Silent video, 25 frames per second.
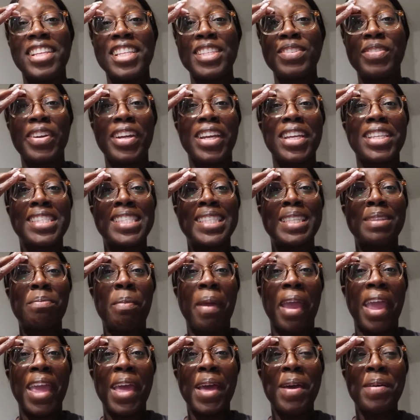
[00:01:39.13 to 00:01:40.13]
freaking
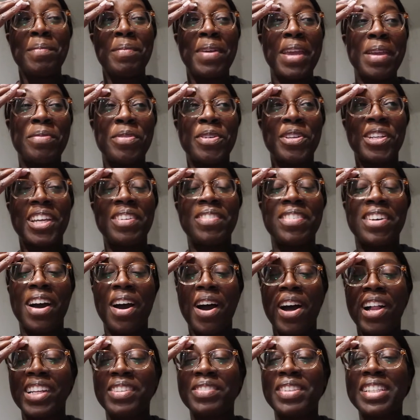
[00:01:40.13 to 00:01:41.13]
spam people keep
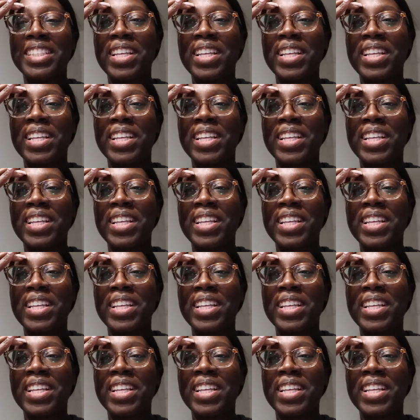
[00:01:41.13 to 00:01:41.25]
calling me